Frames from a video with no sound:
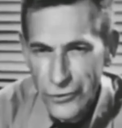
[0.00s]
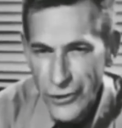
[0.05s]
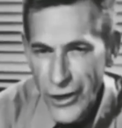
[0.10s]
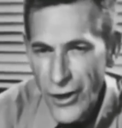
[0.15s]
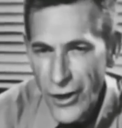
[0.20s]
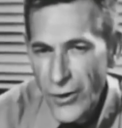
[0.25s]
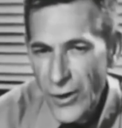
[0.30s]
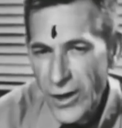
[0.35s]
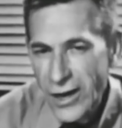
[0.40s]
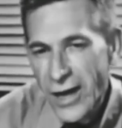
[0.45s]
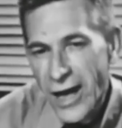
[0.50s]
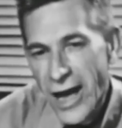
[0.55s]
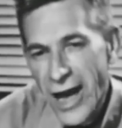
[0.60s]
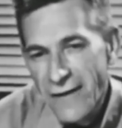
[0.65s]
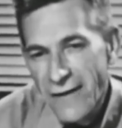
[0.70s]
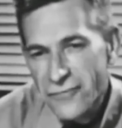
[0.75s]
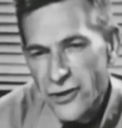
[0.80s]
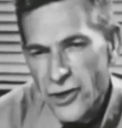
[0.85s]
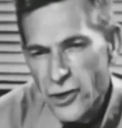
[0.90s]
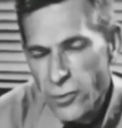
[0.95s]
You know,
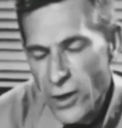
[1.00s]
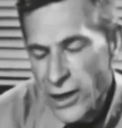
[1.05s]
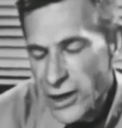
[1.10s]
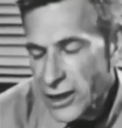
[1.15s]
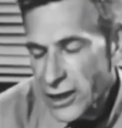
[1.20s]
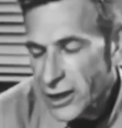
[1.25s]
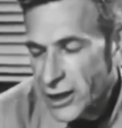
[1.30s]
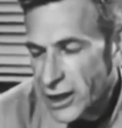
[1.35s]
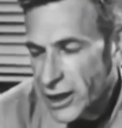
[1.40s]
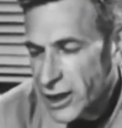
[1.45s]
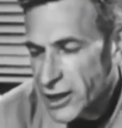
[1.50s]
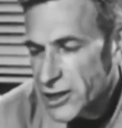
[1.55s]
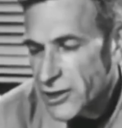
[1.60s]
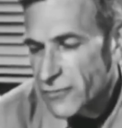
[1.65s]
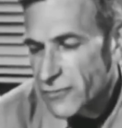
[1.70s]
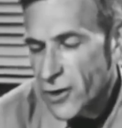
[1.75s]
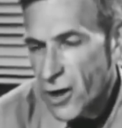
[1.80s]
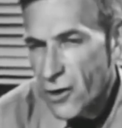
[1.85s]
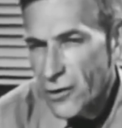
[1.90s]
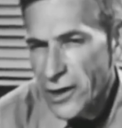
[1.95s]
after 20
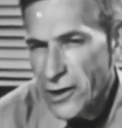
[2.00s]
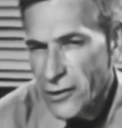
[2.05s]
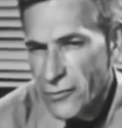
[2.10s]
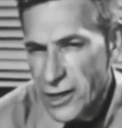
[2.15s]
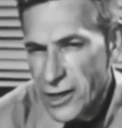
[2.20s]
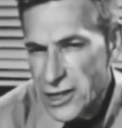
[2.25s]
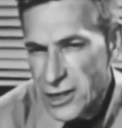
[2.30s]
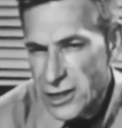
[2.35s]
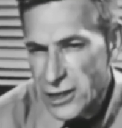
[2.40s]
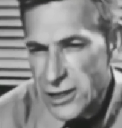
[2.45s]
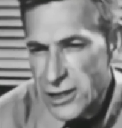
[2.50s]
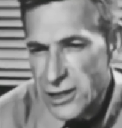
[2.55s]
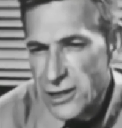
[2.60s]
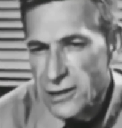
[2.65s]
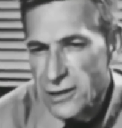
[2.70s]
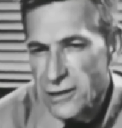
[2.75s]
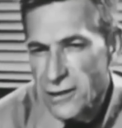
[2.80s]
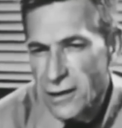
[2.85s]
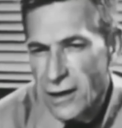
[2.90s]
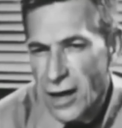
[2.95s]
years of growing
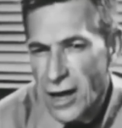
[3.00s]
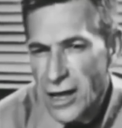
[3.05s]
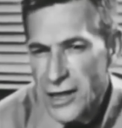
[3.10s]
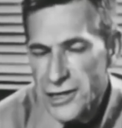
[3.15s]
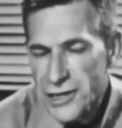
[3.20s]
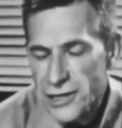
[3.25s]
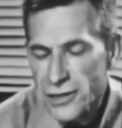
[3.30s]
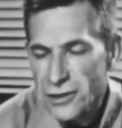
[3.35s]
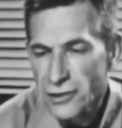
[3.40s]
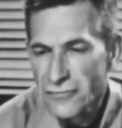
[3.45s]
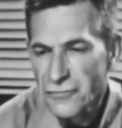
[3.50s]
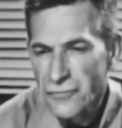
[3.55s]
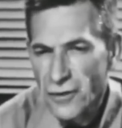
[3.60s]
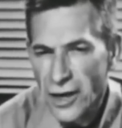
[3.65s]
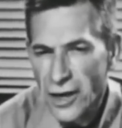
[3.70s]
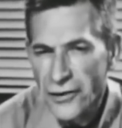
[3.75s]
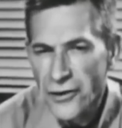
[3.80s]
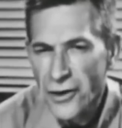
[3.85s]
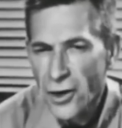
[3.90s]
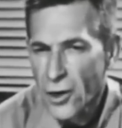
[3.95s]
crystals, I still
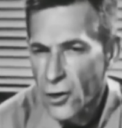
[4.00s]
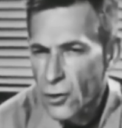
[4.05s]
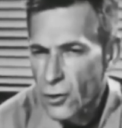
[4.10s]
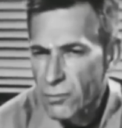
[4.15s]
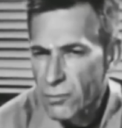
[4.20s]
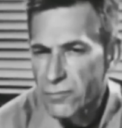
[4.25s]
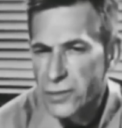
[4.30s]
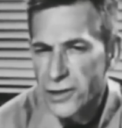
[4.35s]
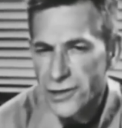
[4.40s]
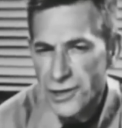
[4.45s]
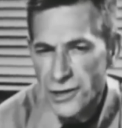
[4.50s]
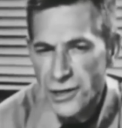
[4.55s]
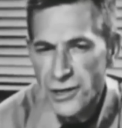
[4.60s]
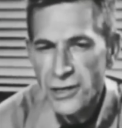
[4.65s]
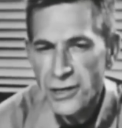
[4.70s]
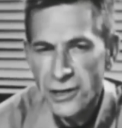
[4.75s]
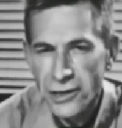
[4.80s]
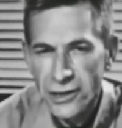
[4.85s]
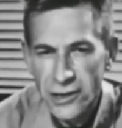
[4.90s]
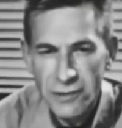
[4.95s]
find the whole
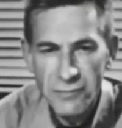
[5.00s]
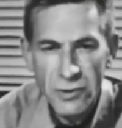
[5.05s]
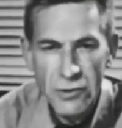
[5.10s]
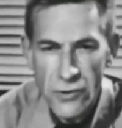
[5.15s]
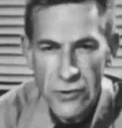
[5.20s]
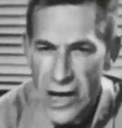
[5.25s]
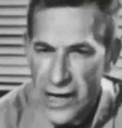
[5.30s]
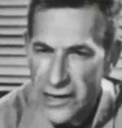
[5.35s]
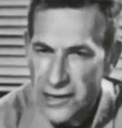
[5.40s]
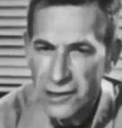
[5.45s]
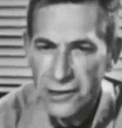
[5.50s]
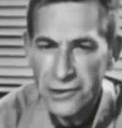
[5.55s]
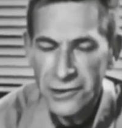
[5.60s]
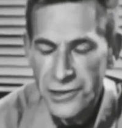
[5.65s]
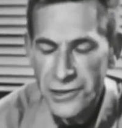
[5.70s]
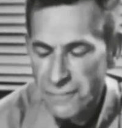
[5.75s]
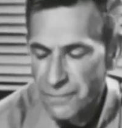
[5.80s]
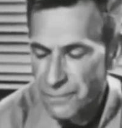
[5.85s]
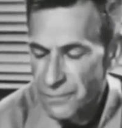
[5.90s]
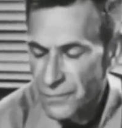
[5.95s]
business nearly
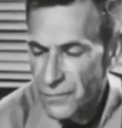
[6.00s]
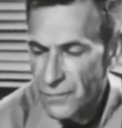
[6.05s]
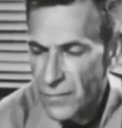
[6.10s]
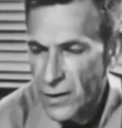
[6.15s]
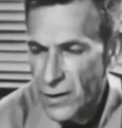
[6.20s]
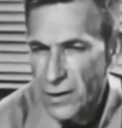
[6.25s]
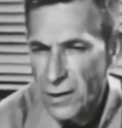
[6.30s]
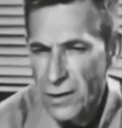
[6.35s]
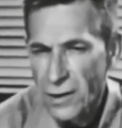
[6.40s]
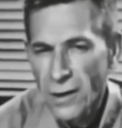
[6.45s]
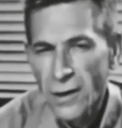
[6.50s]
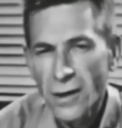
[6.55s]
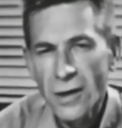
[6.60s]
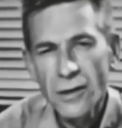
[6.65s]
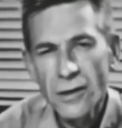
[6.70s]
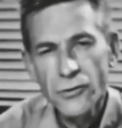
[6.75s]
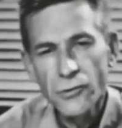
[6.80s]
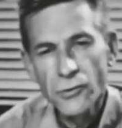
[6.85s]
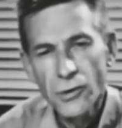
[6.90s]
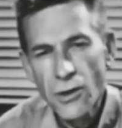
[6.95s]
miraculous.
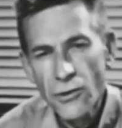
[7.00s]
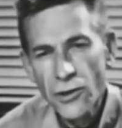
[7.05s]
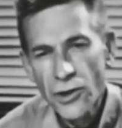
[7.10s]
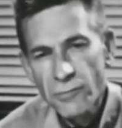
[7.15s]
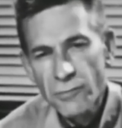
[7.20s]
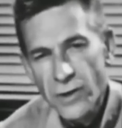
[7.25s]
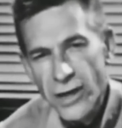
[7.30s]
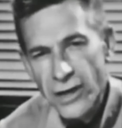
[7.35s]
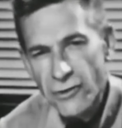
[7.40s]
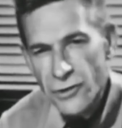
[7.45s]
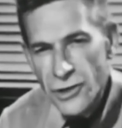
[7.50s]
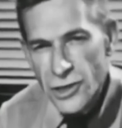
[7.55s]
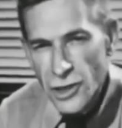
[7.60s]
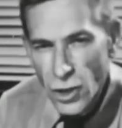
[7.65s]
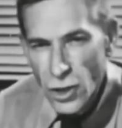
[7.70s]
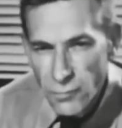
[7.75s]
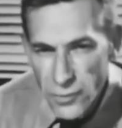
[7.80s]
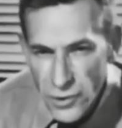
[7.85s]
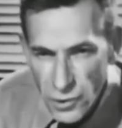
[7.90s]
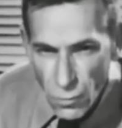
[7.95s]
You go to the
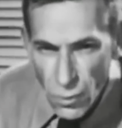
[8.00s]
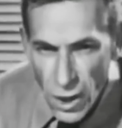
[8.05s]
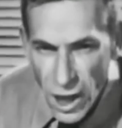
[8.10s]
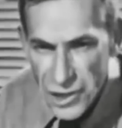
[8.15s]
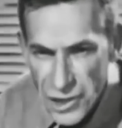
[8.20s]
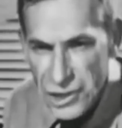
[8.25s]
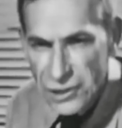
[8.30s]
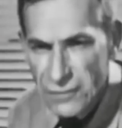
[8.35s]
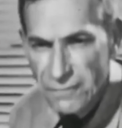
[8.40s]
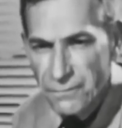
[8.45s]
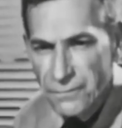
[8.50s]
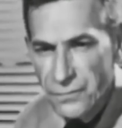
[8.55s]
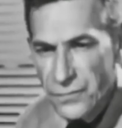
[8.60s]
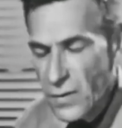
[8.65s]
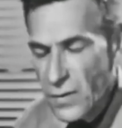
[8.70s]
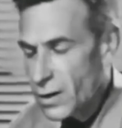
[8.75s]
microscope to watch it,